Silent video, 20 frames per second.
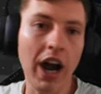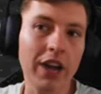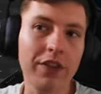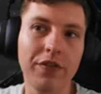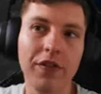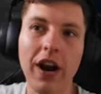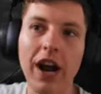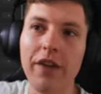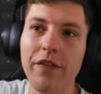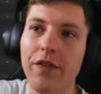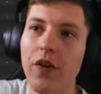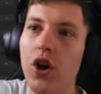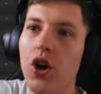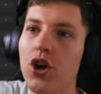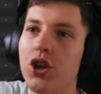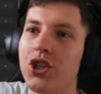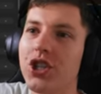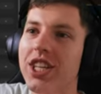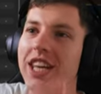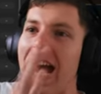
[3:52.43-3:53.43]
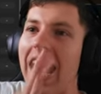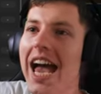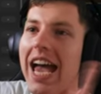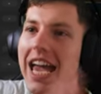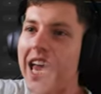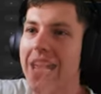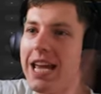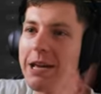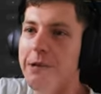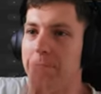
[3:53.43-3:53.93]
All right, for our first
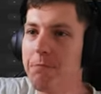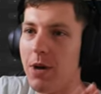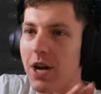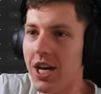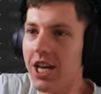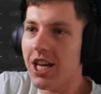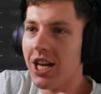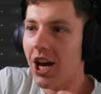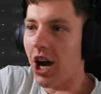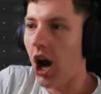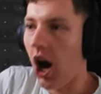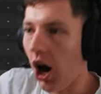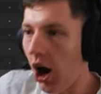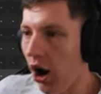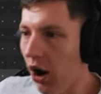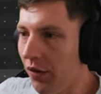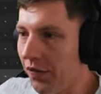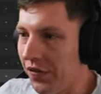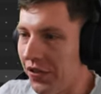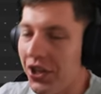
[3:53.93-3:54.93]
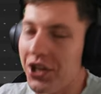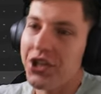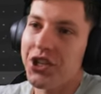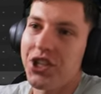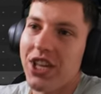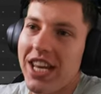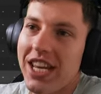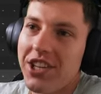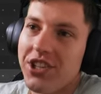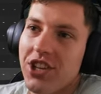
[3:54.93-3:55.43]
game of the
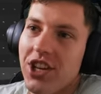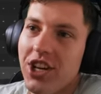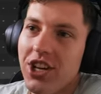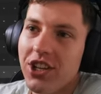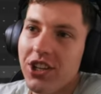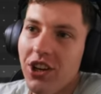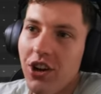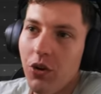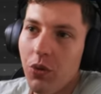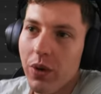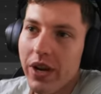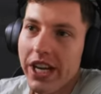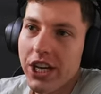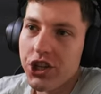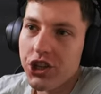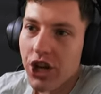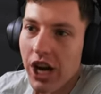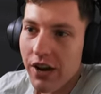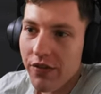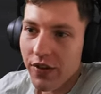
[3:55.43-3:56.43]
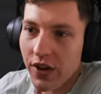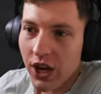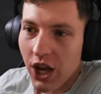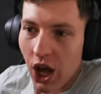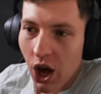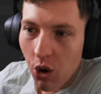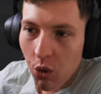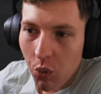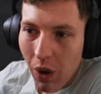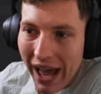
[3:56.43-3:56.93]
season, we
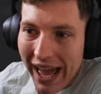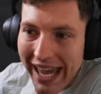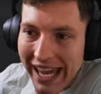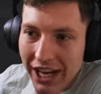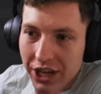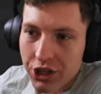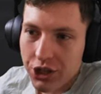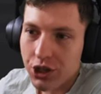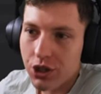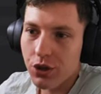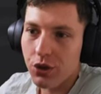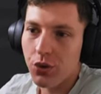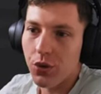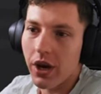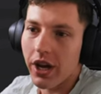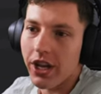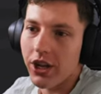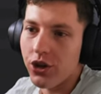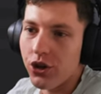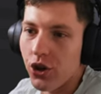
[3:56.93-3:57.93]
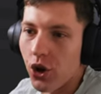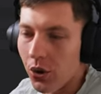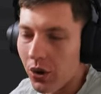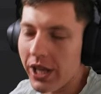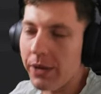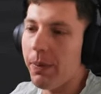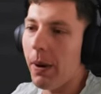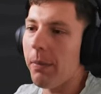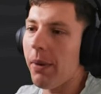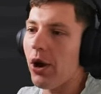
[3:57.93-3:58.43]
travel away to
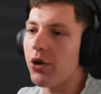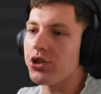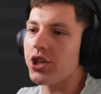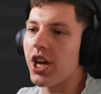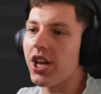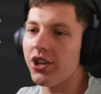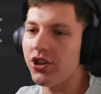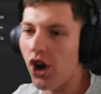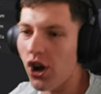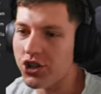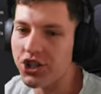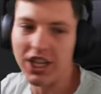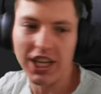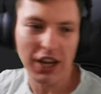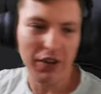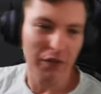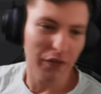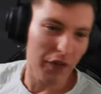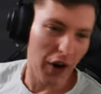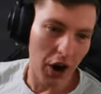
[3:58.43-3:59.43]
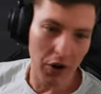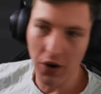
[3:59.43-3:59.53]
newly promoted Nottingham